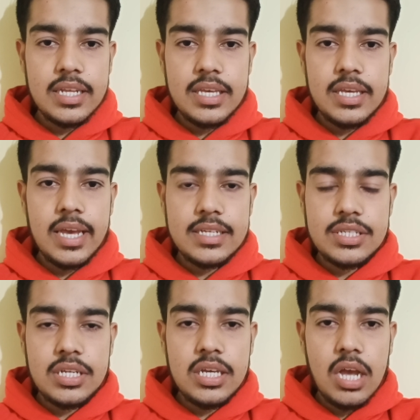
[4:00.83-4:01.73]

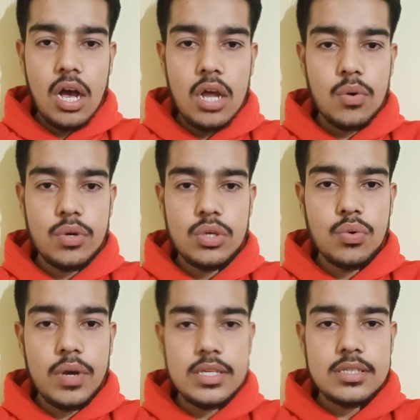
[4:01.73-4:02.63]

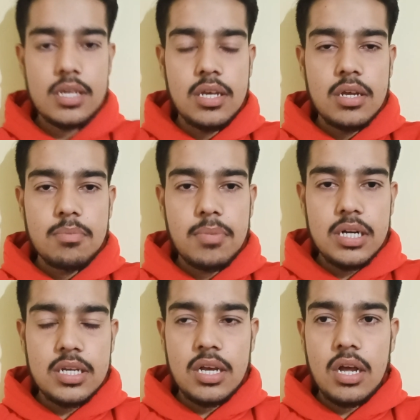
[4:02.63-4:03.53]
dextrous.
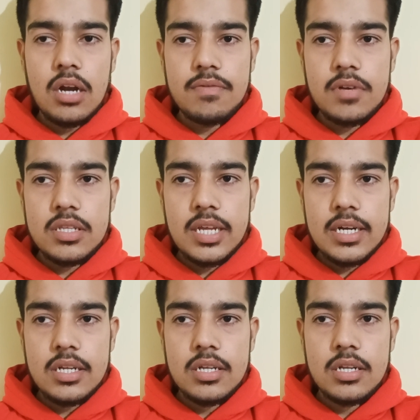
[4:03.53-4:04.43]
But after
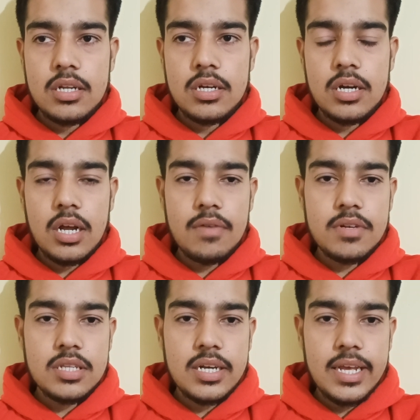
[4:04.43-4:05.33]
that,
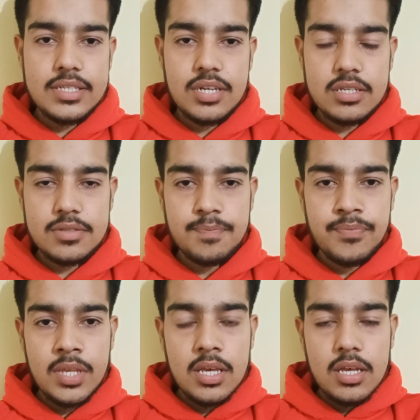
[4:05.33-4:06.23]
after the dexterous,
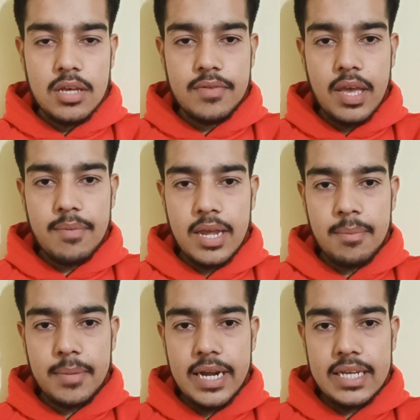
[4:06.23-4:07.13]
we have
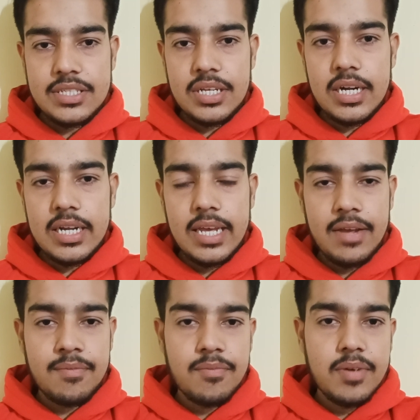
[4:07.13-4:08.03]
ambidexterity,
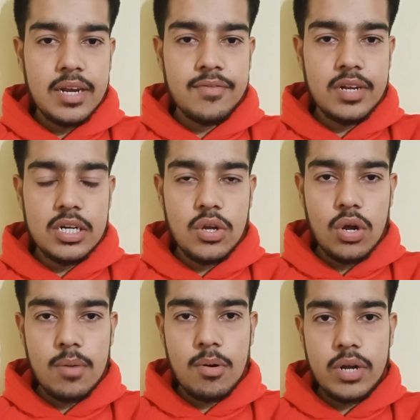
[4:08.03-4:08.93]
and when we will
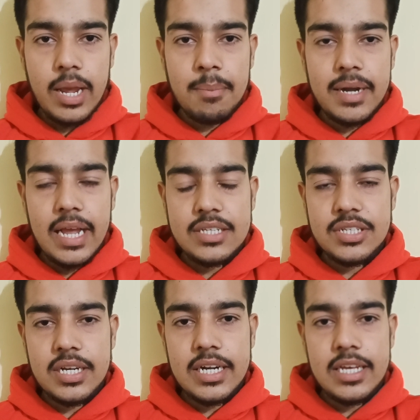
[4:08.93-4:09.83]
talk about
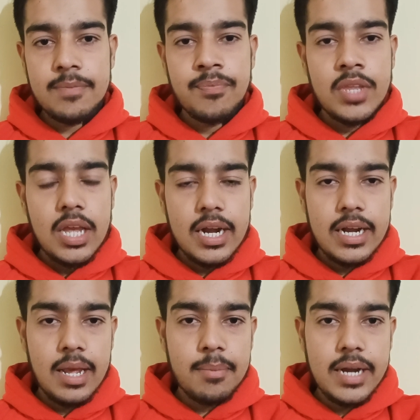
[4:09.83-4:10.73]
ambidexterity,
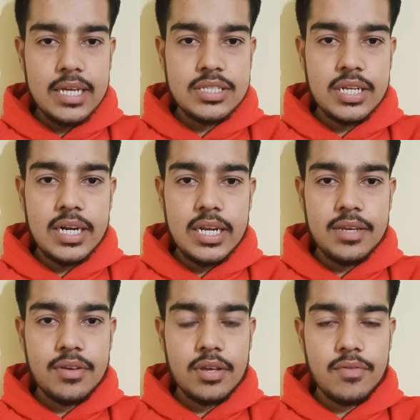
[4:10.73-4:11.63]

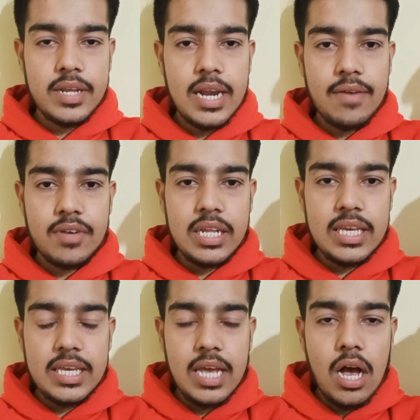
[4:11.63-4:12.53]
we'll have
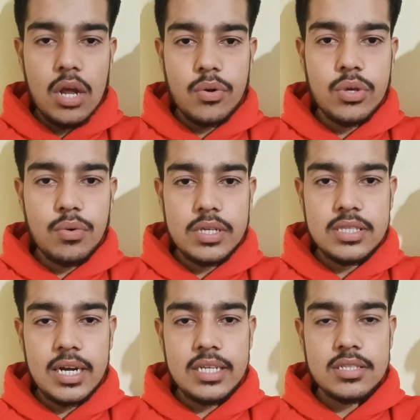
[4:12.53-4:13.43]
trous,
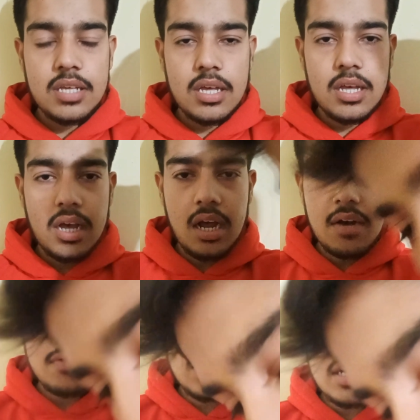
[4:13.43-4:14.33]
that is
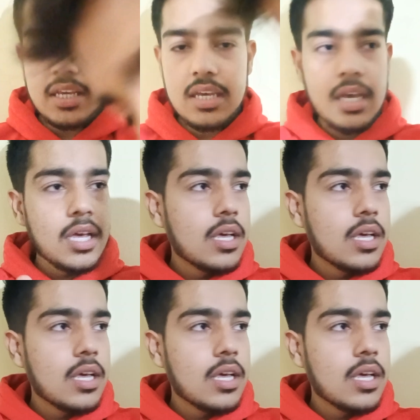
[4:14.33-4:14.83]
after t,